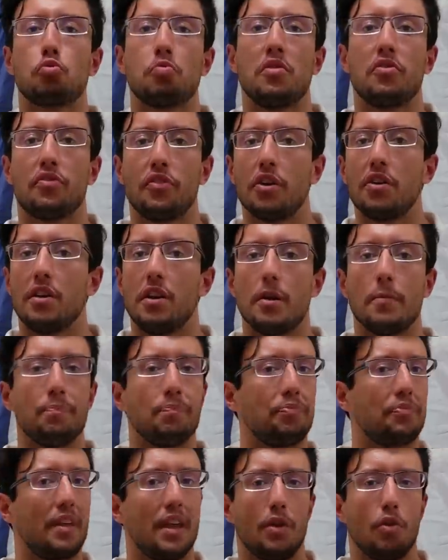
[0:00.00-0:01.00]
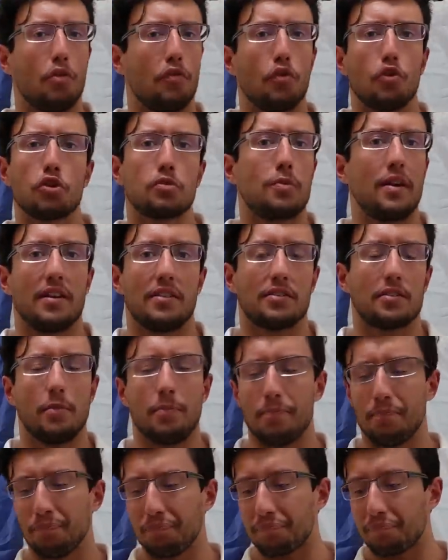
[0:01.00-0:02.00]
to be funny in the first place.
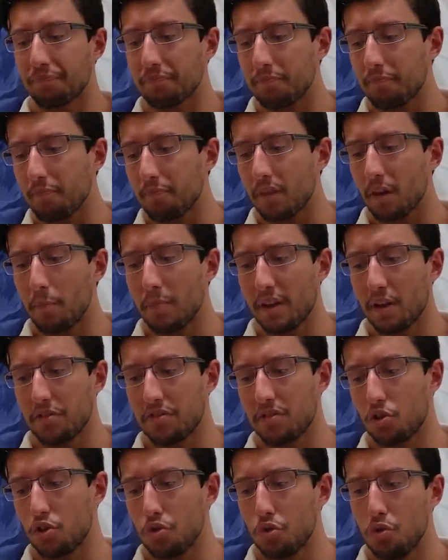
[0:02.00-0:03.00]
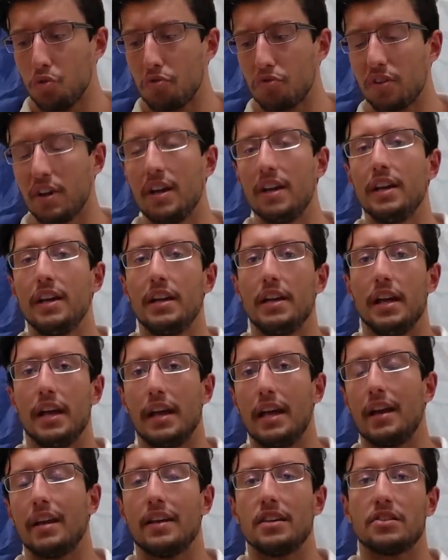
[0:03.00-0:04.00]
Because in truth,
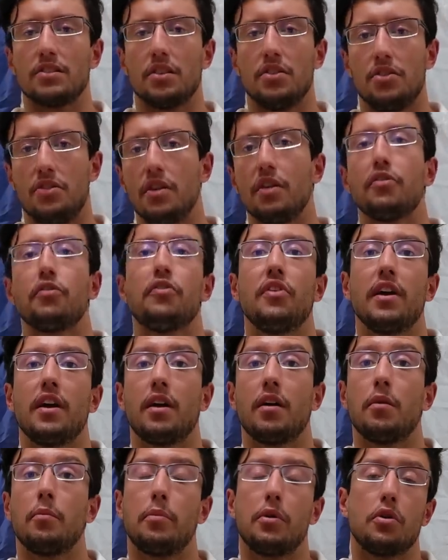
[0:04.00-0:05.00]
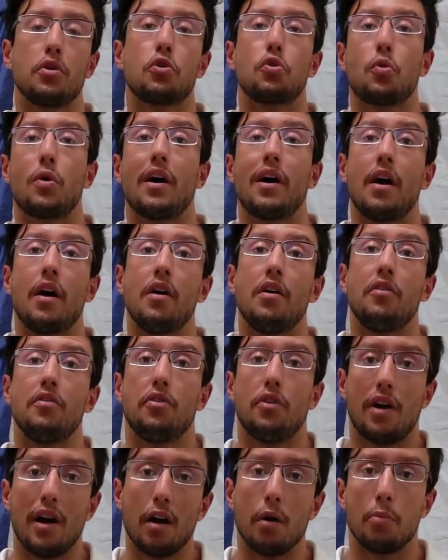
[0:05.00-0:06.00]
it is nothing but a cry
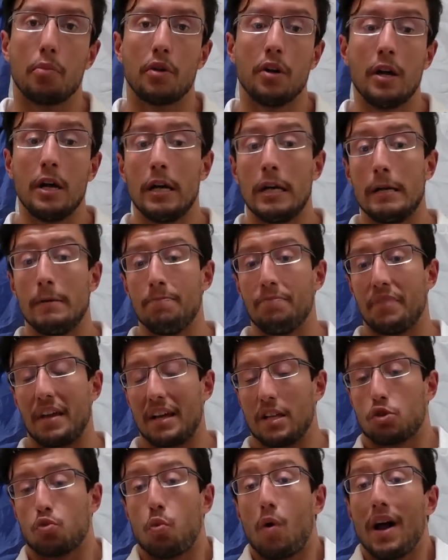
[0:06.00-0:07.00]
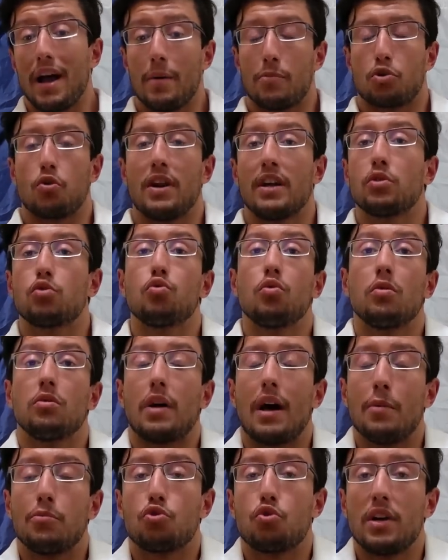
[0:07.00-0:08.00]
for help. It's why I'm trying to
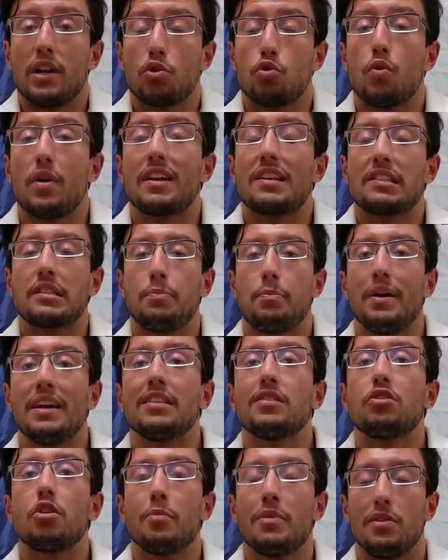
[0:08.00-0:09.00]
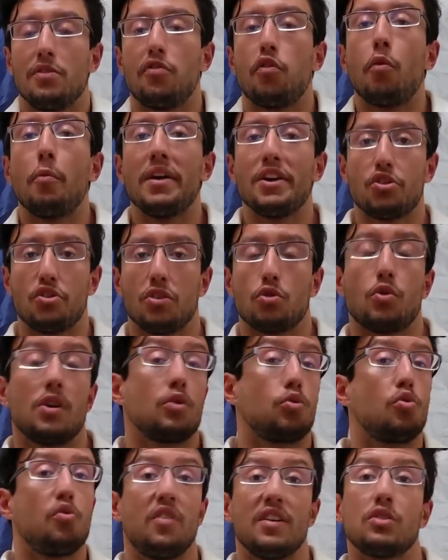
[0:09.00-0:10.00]
I'm trying to expand some information,
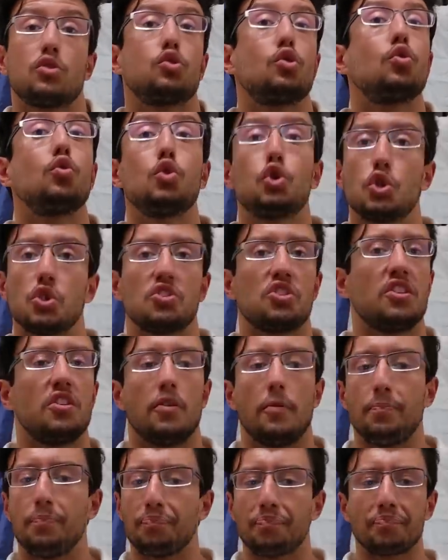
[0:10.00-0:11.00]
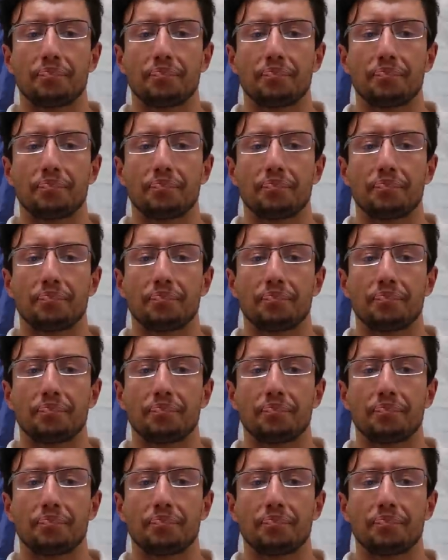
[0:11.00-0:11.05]
trying to find solutions here.